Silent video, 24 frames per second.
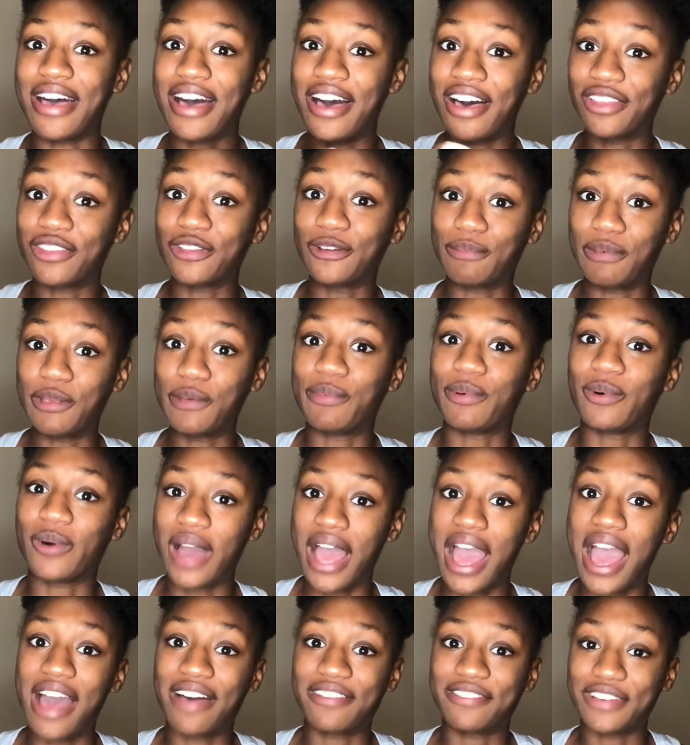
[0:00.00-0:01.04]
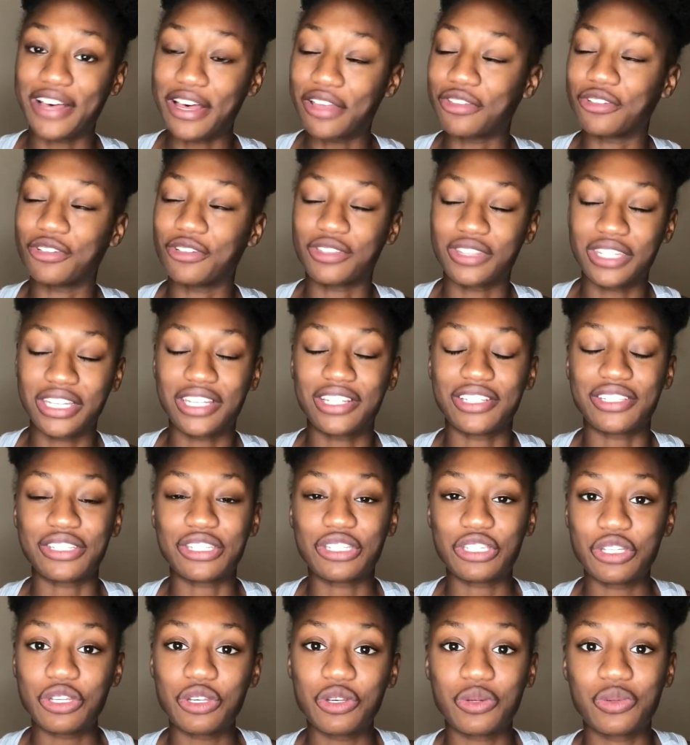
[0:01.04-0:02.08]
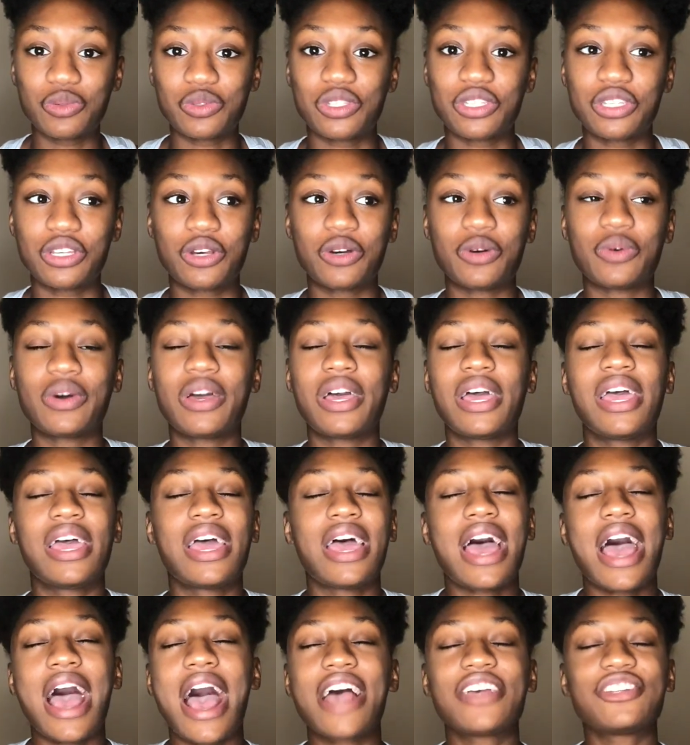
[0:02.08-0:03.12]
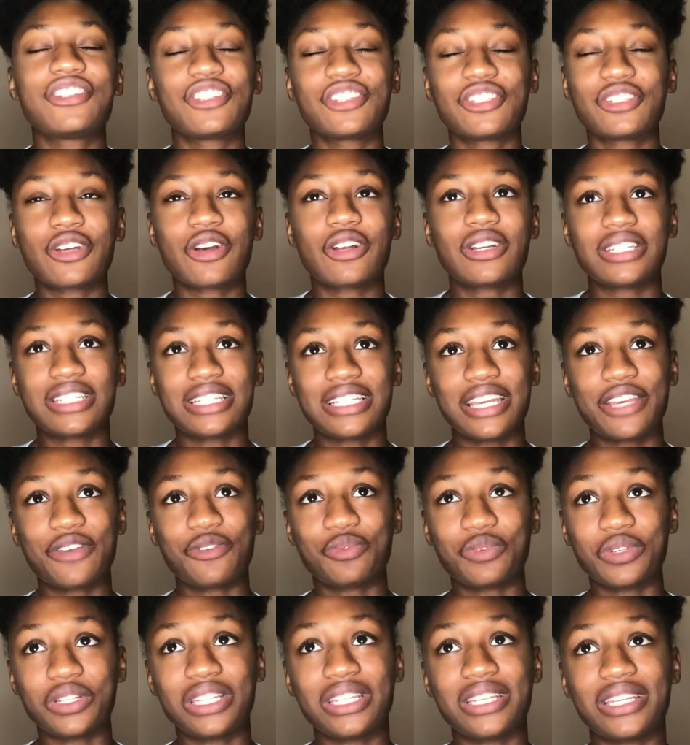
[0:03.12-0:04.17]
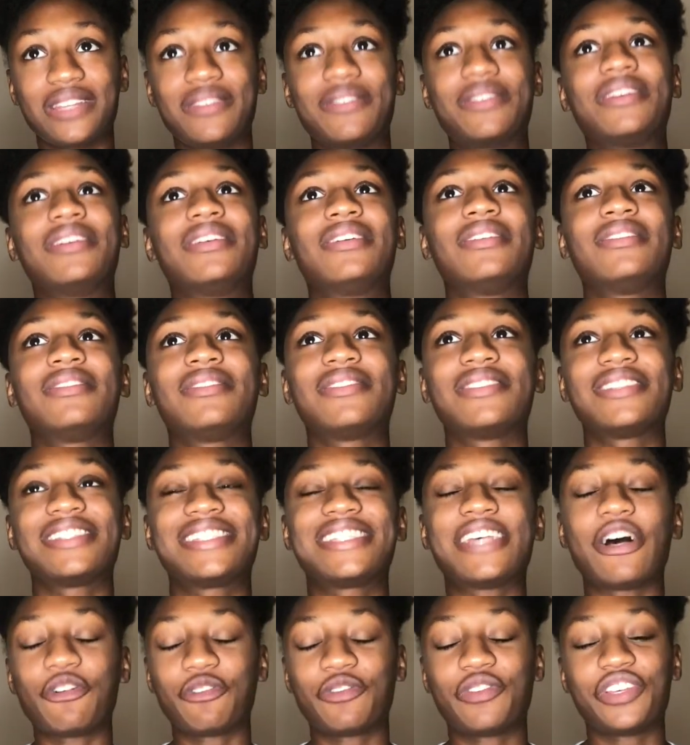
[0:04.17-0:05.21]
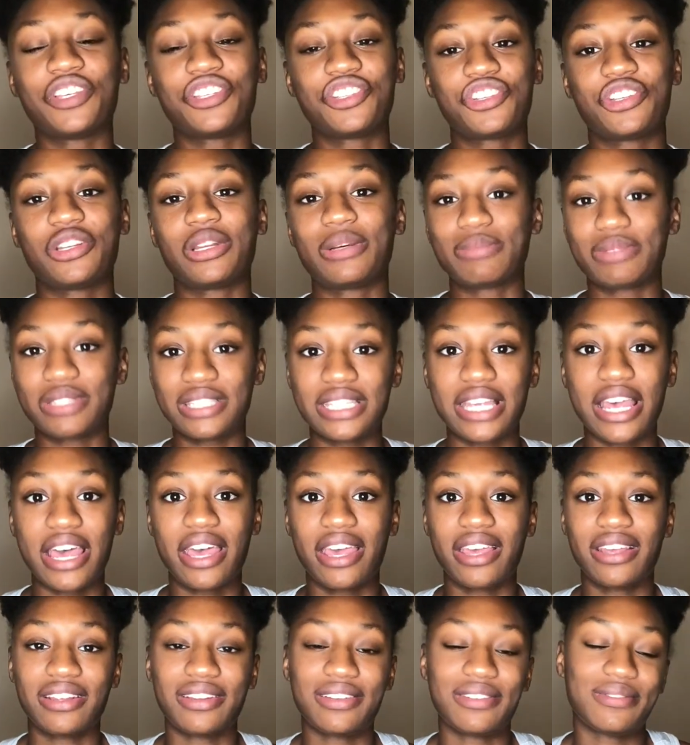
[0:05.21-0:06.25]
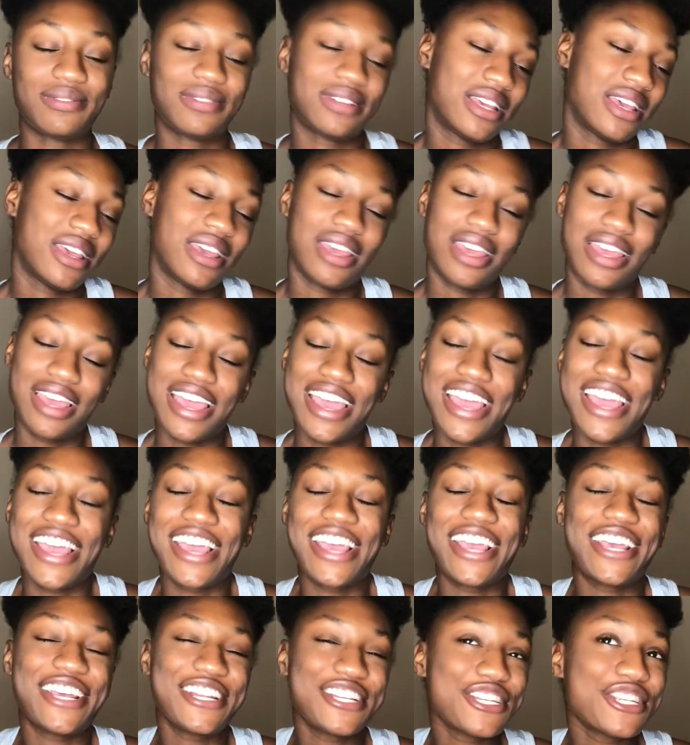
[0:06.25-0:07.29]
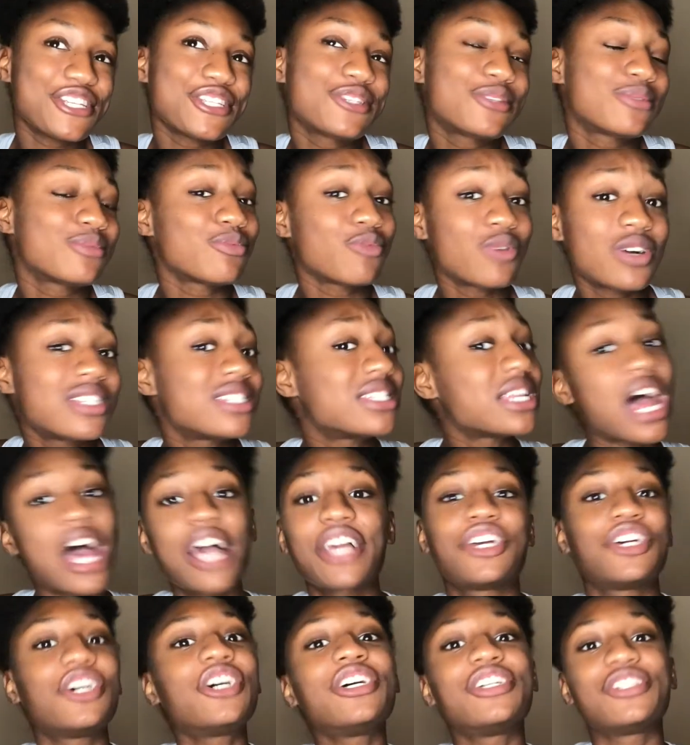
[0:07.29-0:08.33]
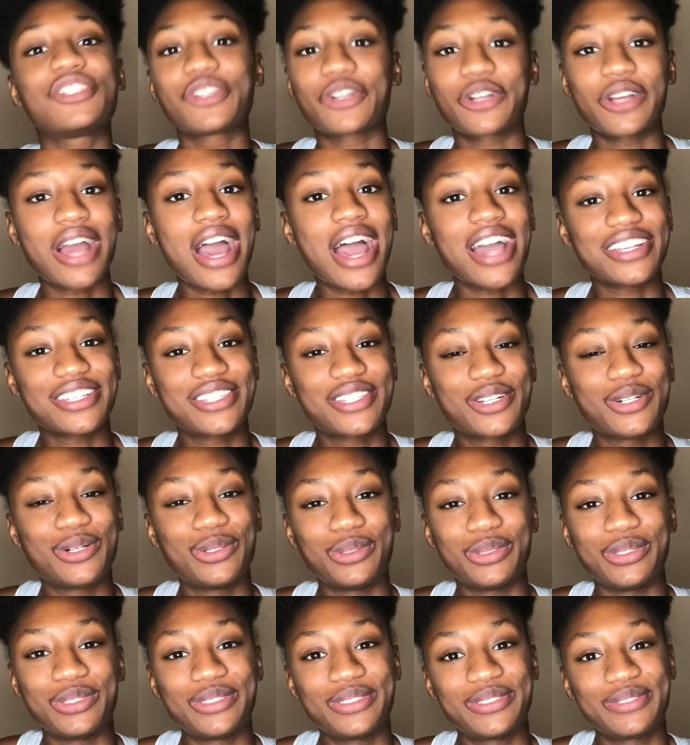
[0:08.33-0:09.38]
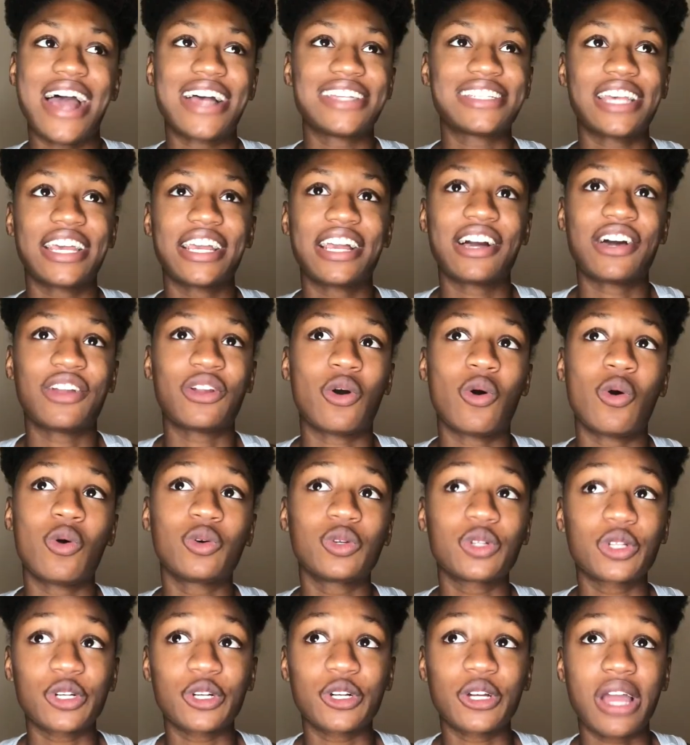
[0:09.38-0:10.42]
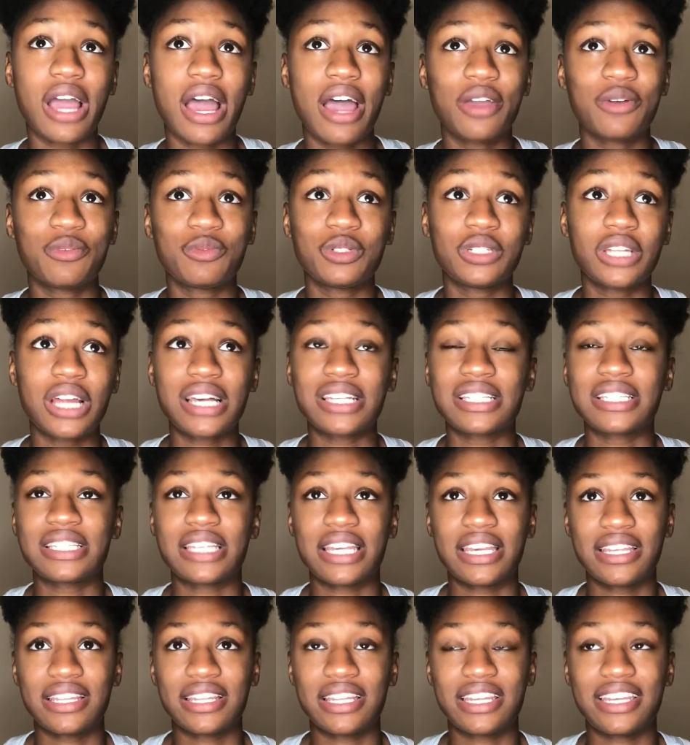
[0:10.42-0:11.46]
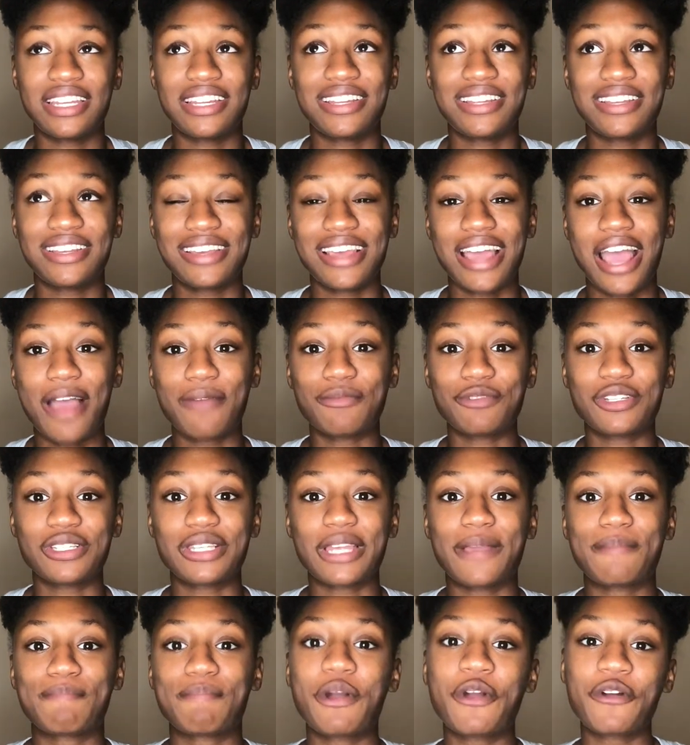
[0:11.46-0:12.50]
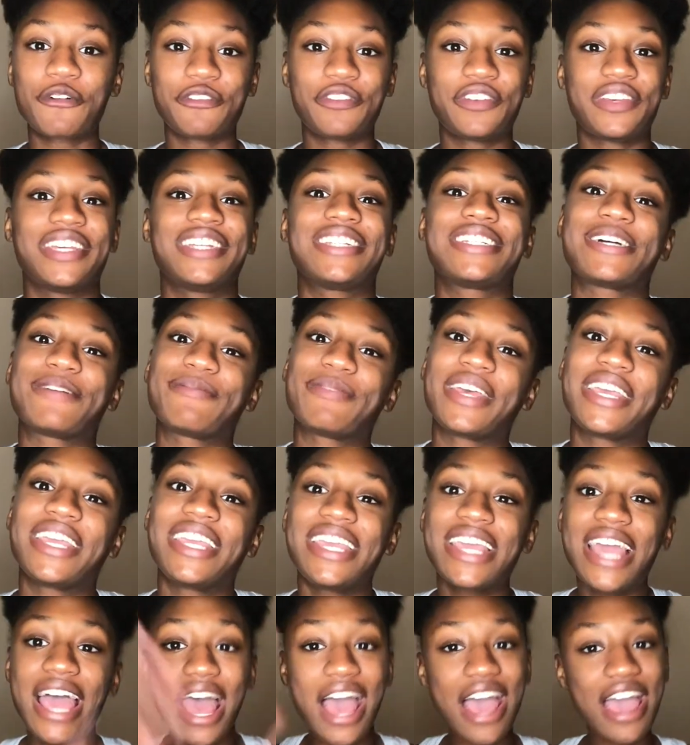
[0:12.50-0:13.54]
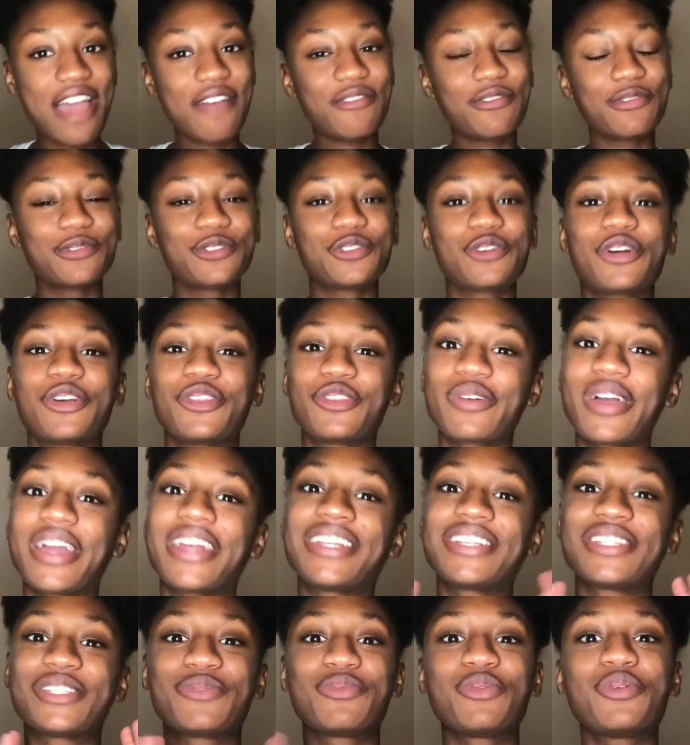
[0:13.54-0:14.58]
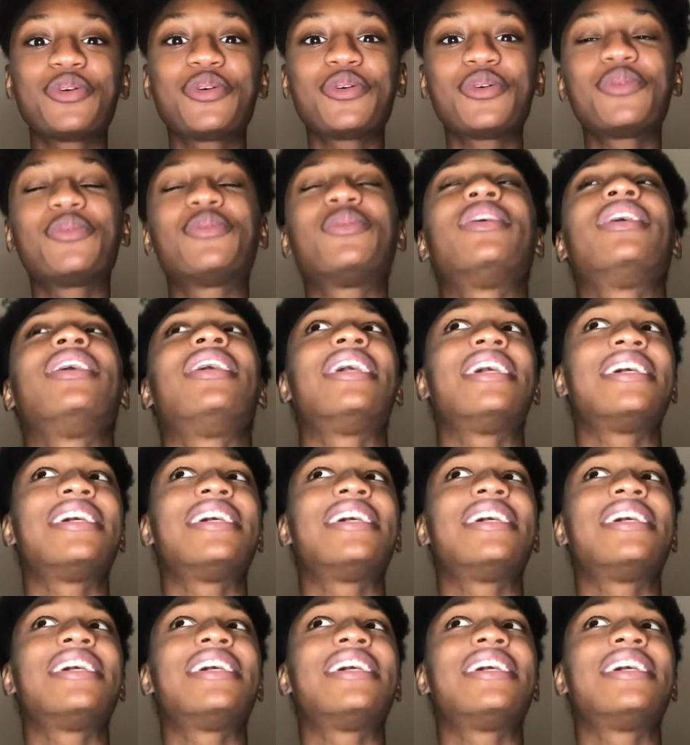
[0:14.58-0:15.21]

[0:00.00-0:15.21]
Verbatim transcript: other people have other things too. So I just started to get really selfish and upset, and it just was not good during high school. As I got older, I will not say that I'm just like perfect. I'm like, yeah, I have rheumatoid arthritis, woohoo.